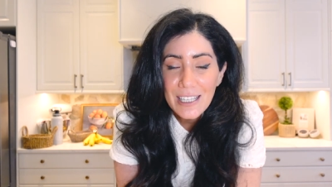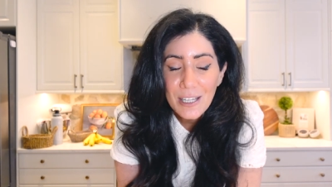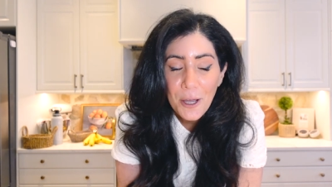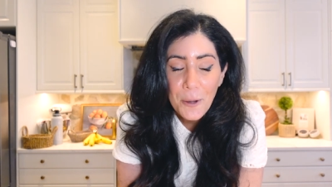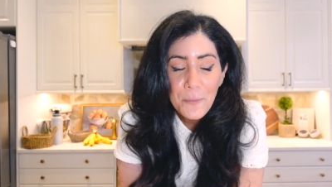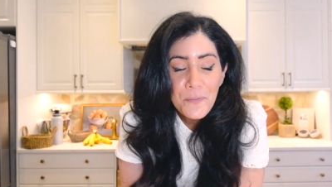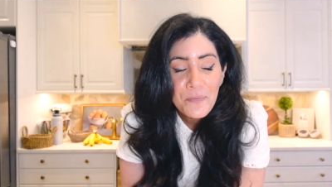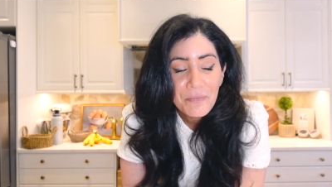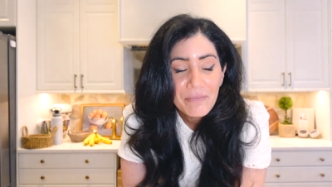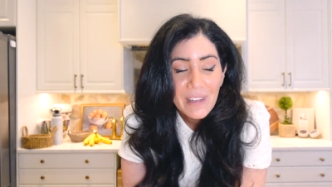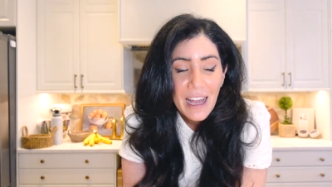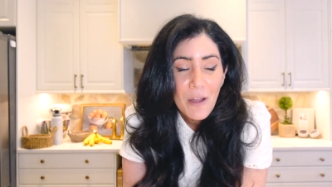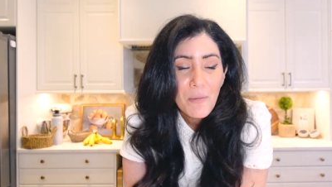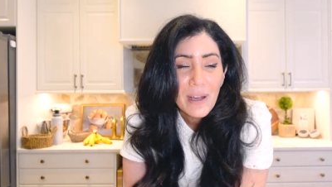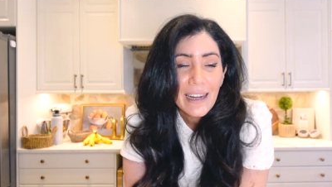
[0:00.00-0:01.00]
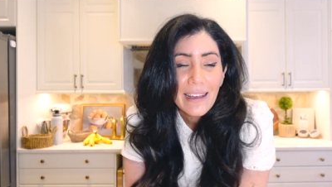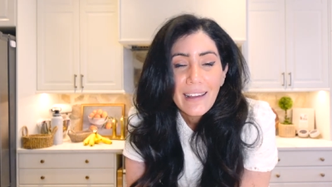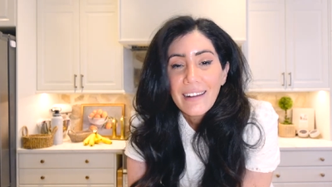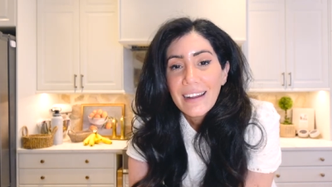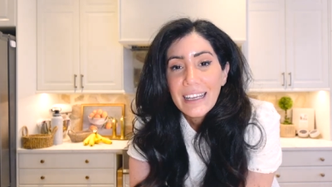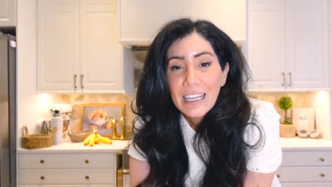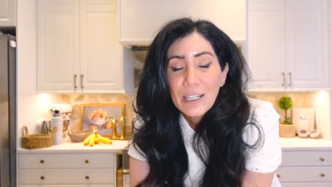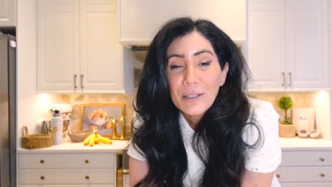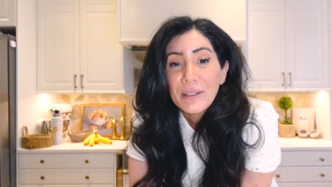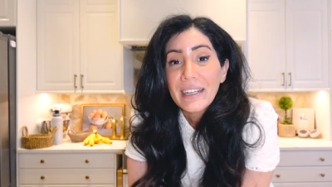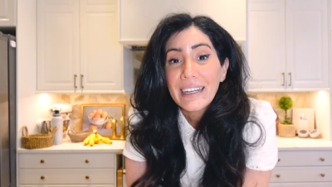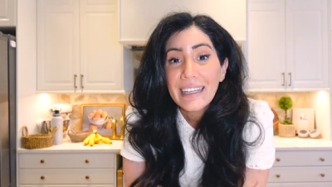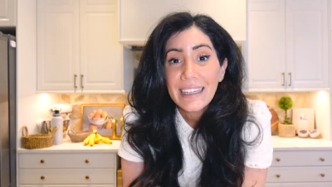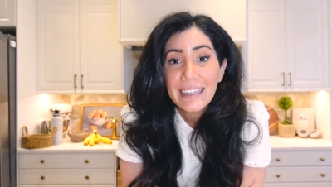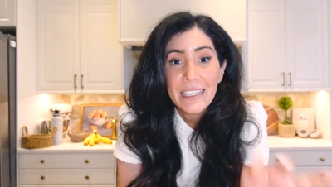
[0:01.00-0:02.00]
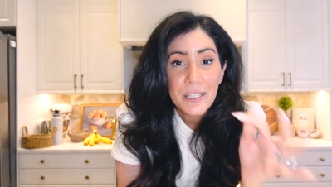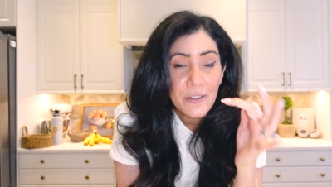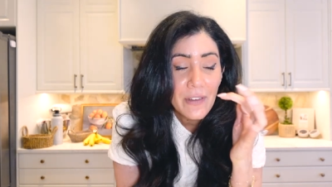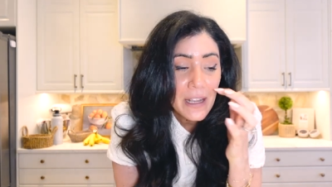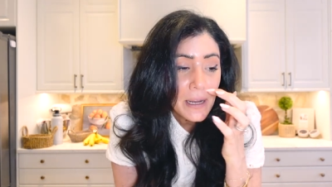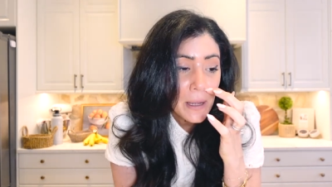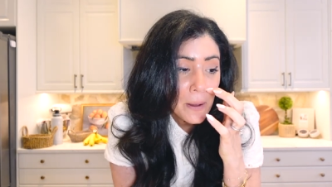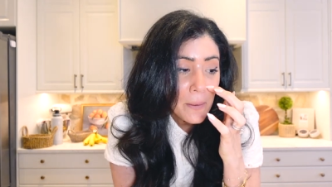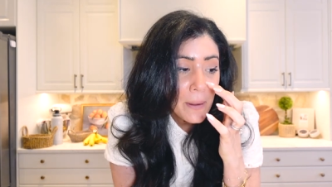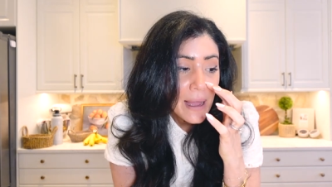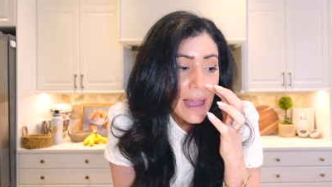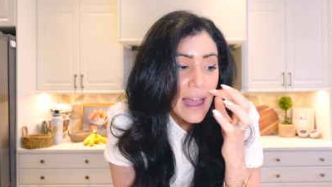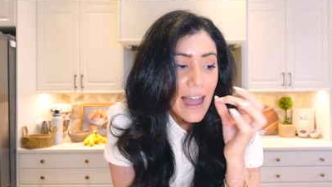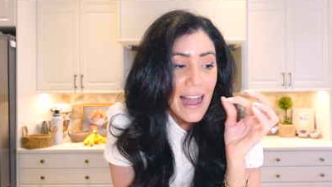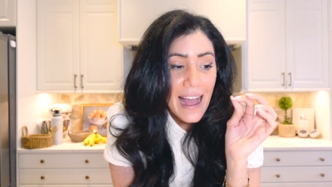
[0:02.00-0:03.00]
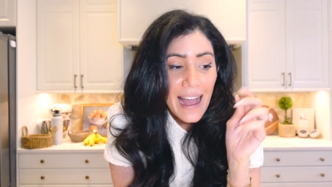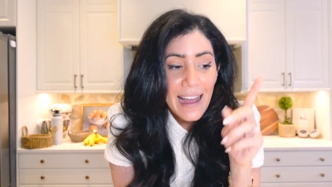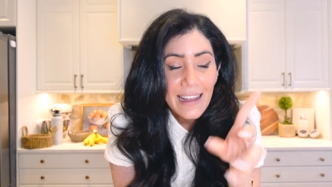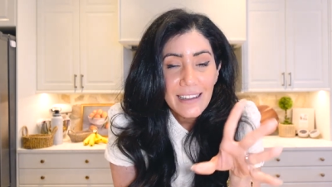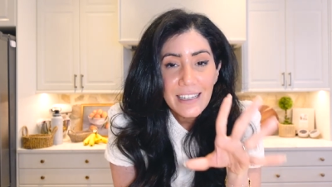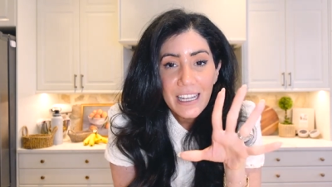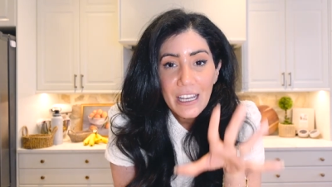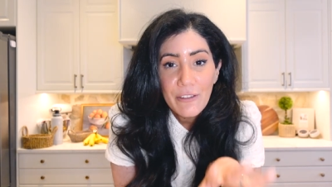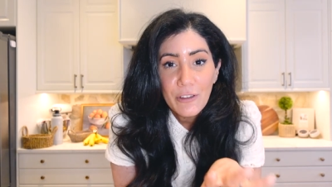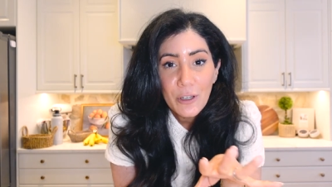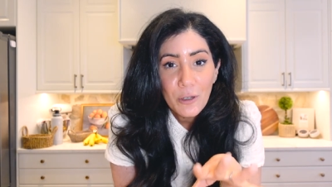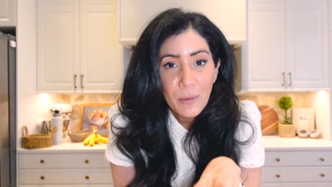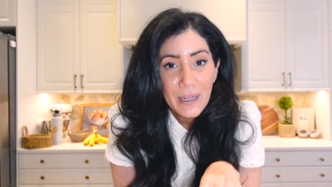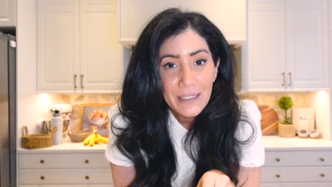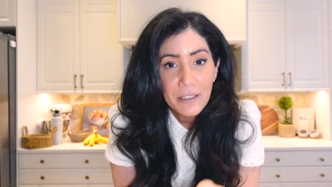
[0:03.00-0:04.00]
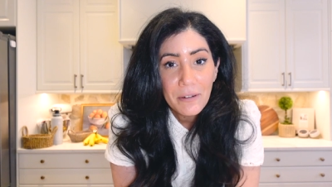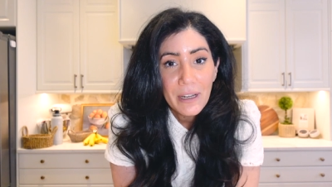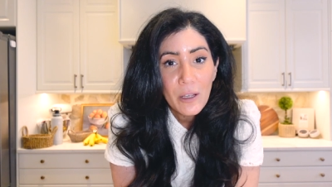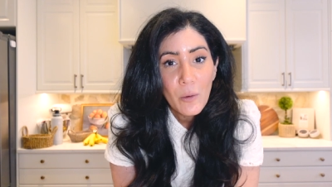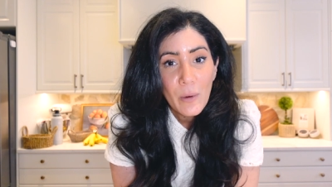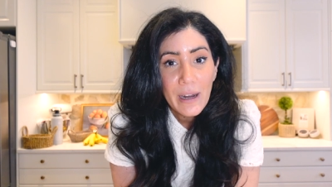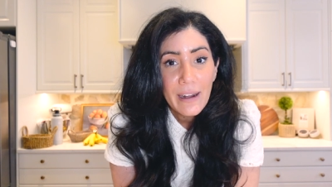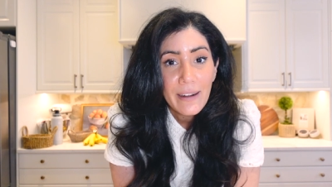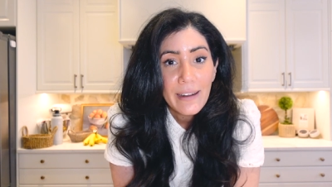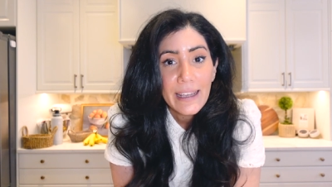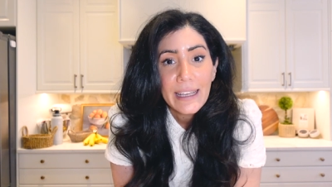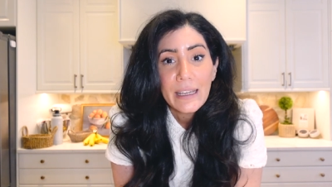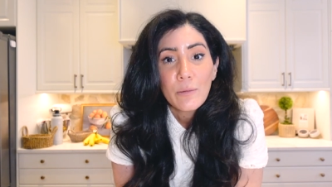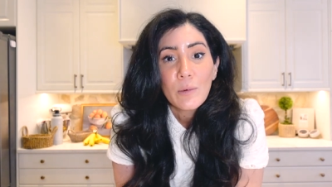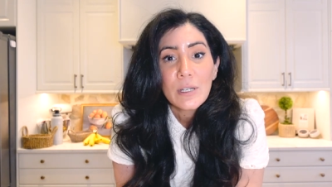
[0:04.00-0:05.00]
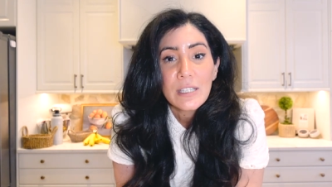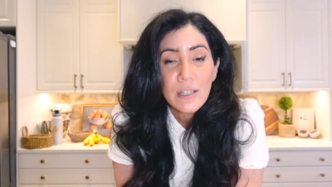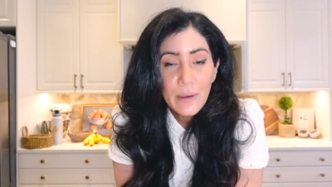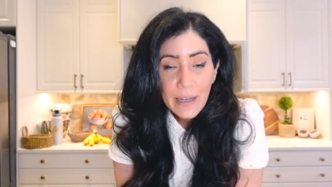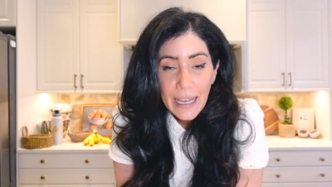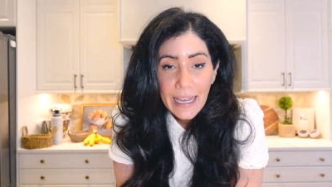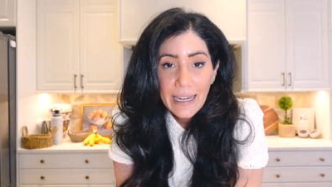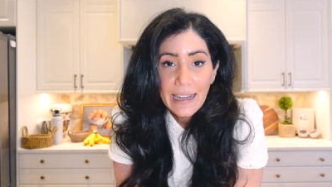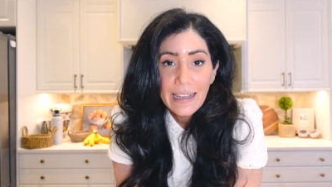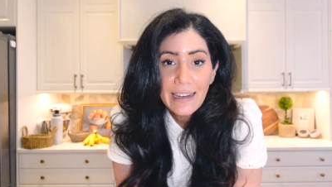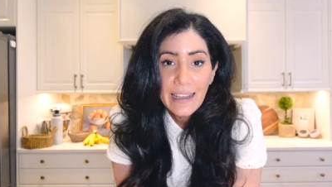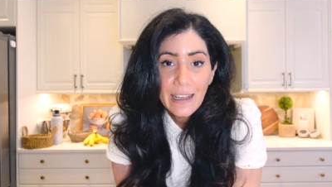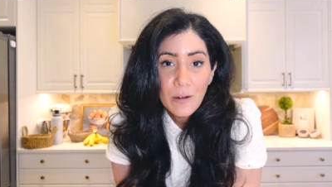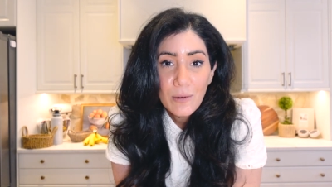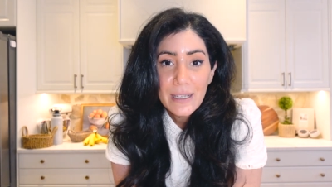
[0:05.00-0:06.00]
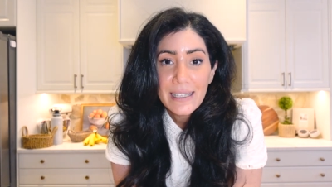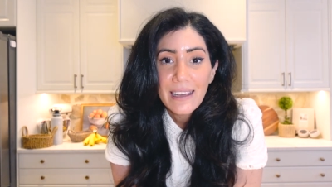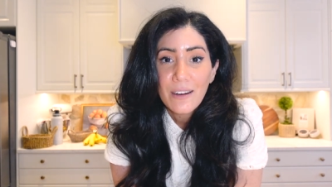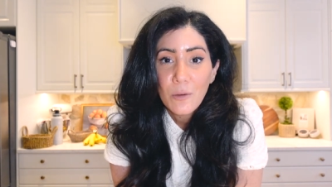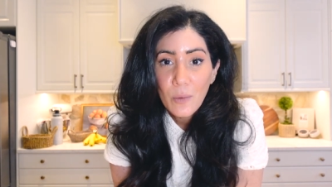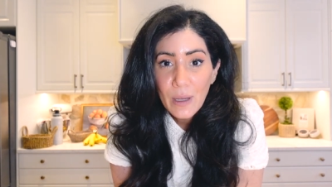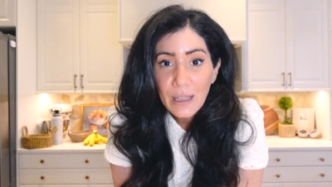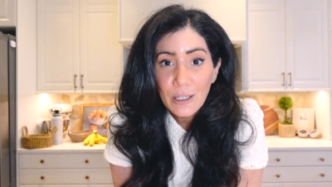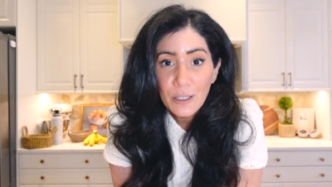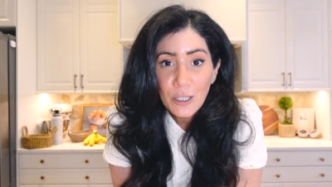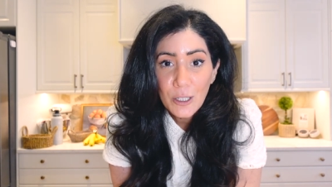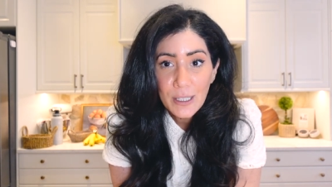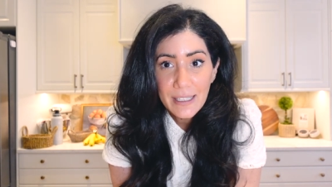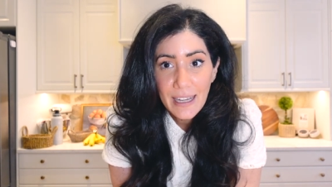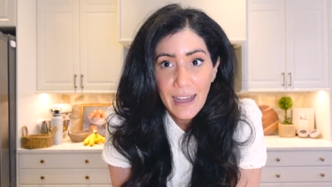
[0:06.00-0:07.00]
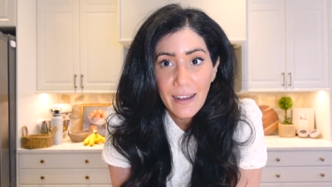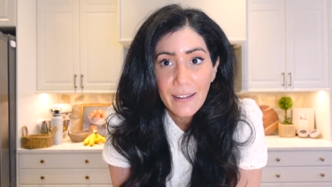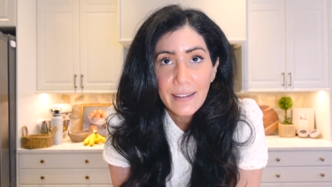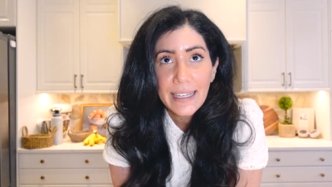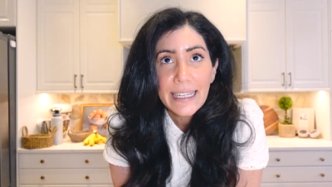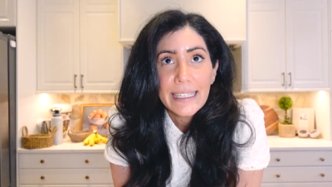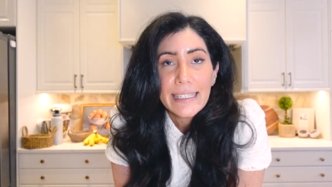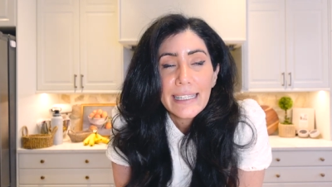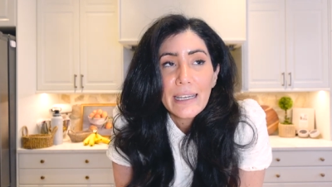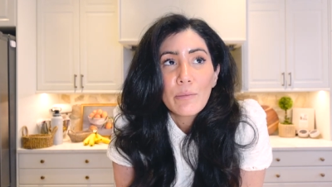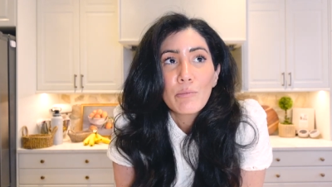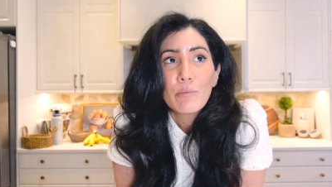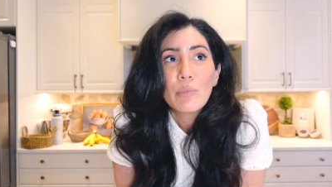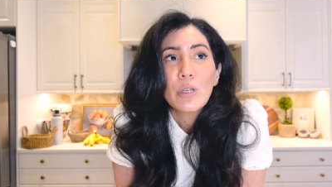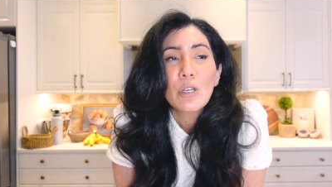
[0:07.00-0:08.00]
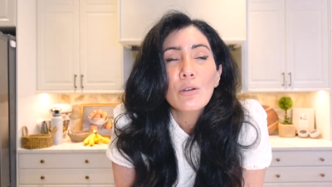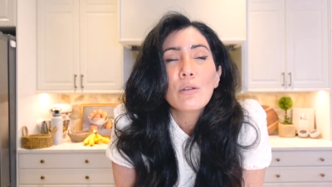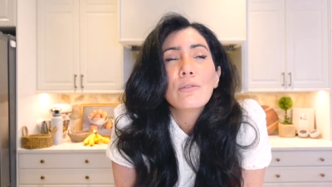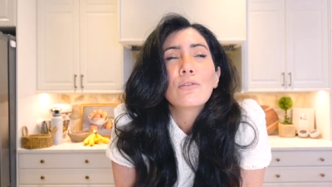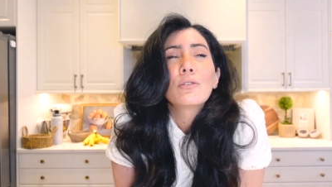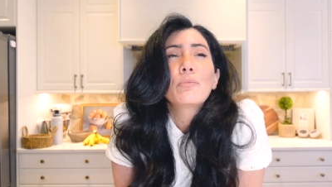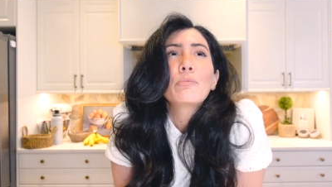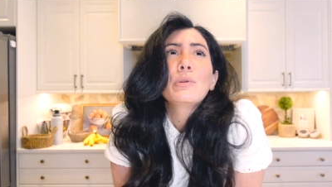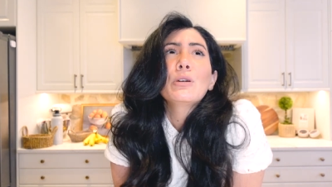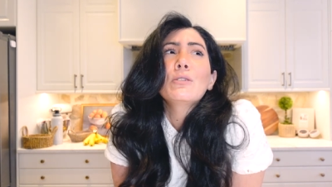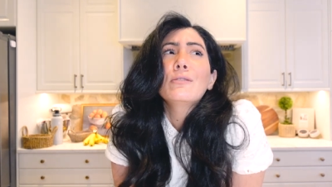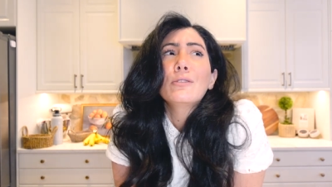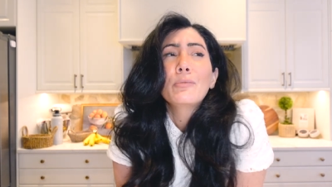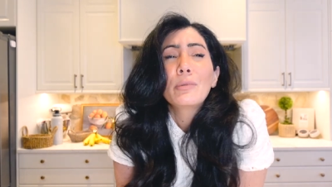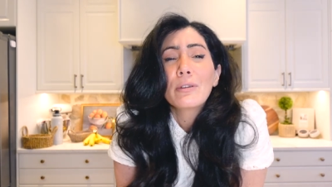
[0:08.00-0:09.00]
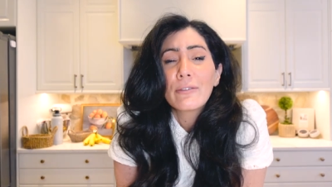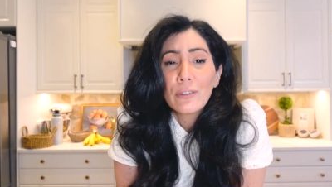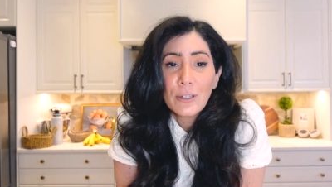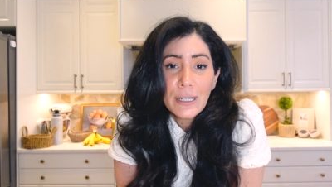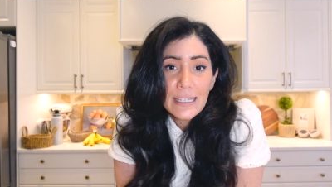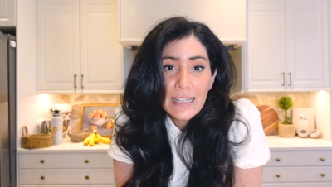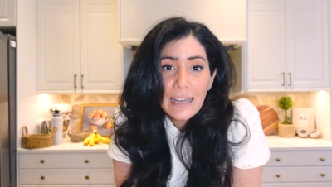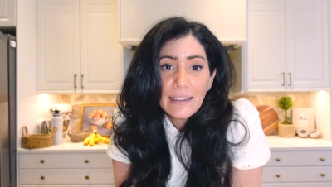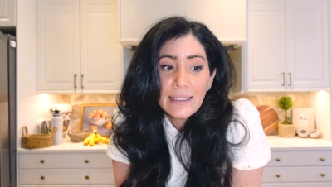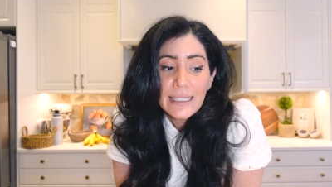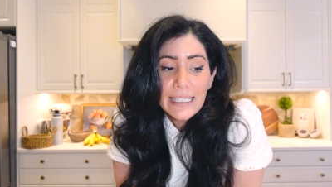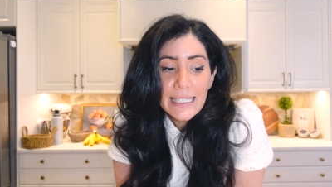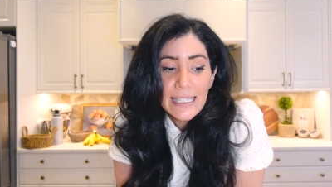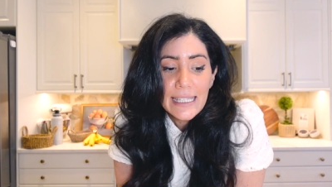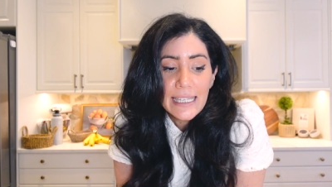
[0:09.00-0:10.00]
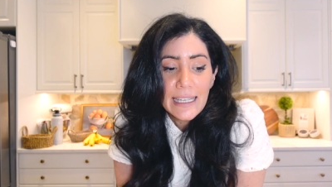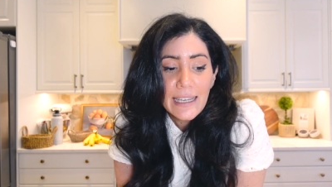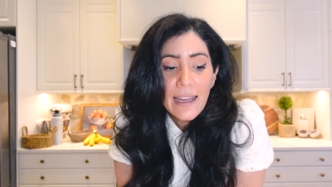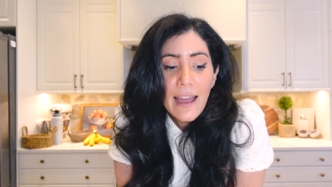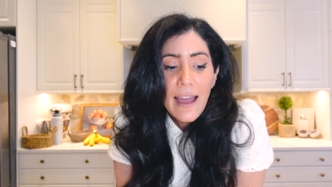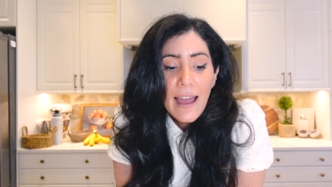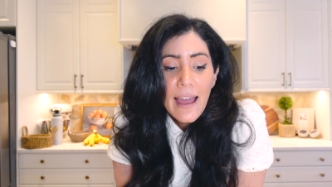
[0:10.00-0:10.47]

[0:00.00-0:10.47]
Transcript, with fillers: So I went ahead and included it in this video. And if you're wondering where it was located, it was at Willard Hotel. It's a beautiful, beautiful, beautiful hotel in DC.